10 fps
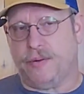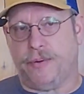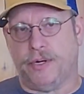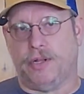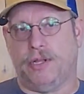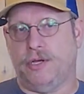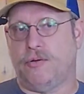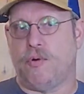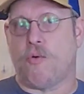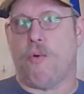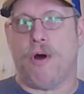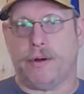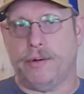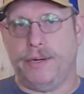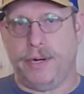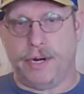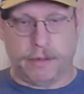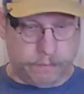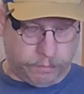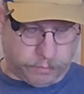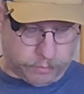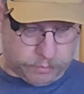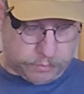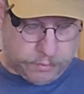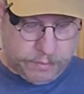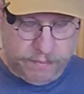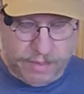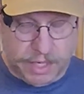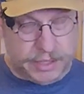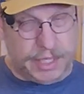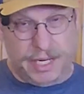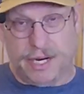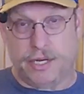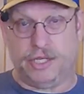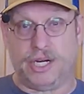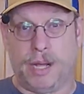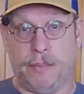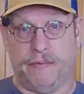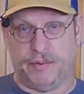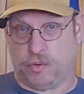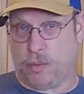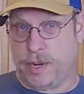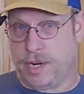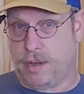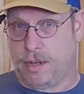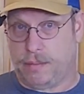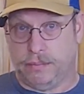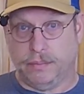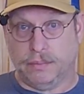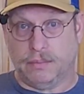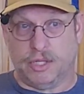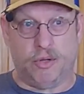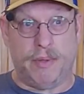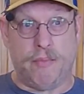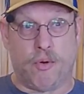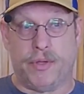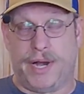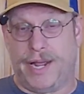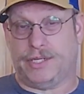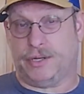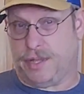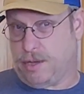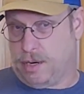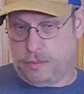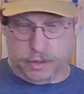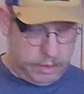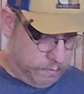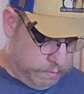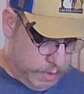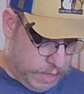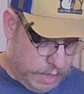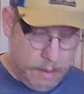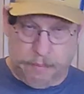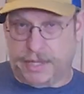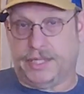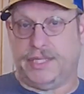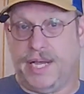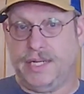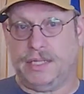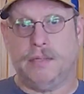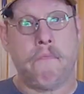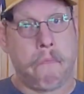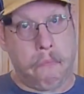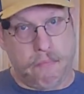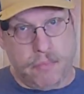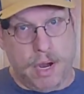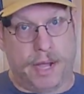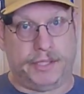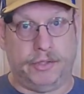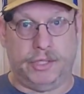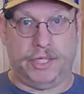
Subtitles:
have put a little more water in there because it did a good job of absorbing it all. A little bit more than I actually thought it would. But the taste, not too